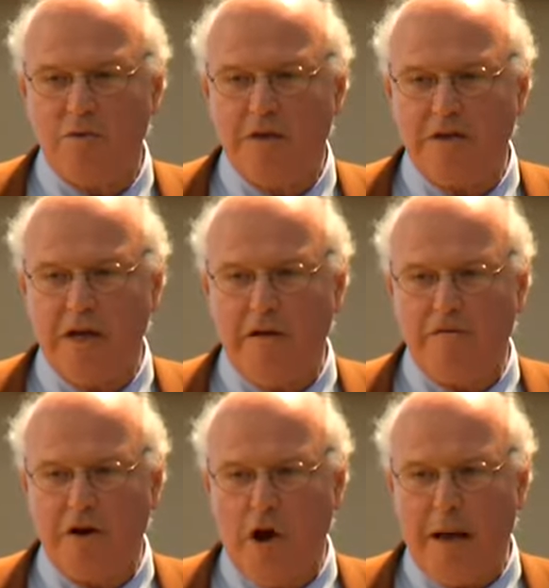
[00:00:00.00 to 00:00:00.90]
to
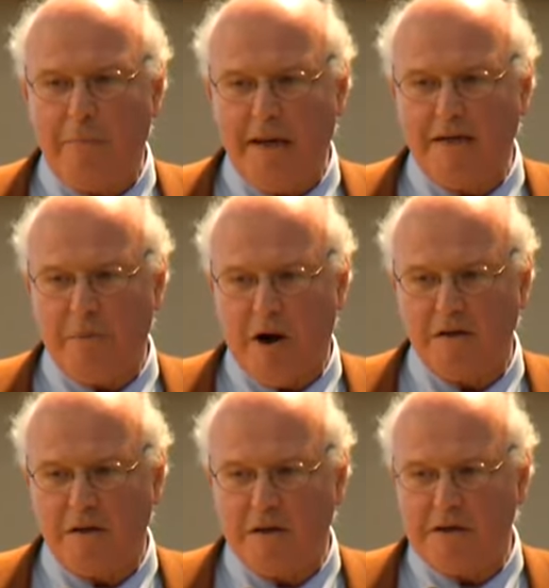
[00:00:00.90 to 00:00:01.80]
receive the Nobel Peace
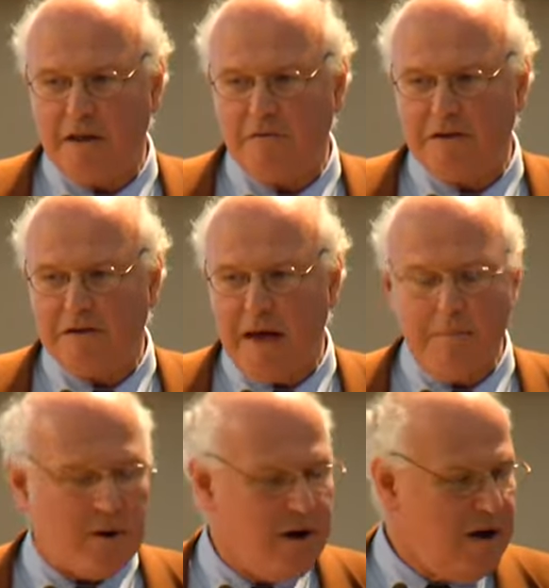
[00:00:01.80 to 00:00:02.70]
Prize on the 10th of
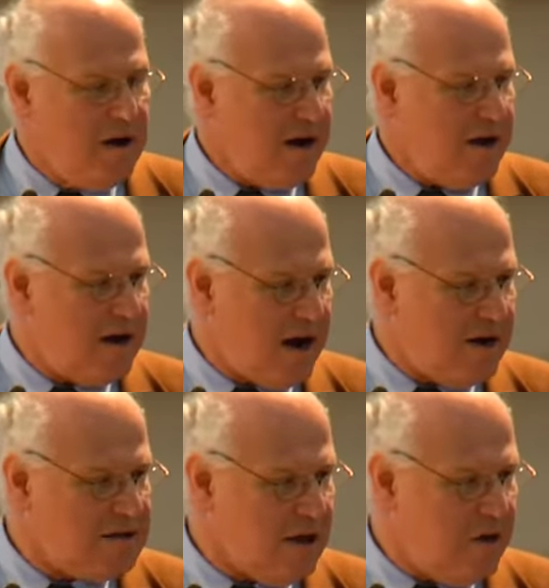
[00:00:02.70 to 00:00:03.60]
December in
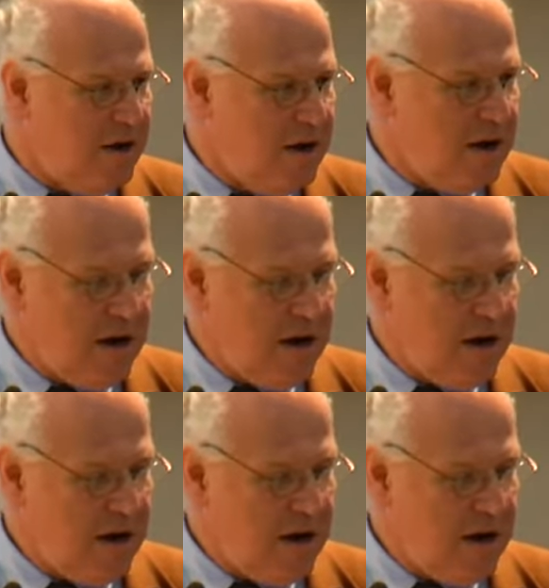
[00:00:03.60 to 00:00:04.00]
Oslo,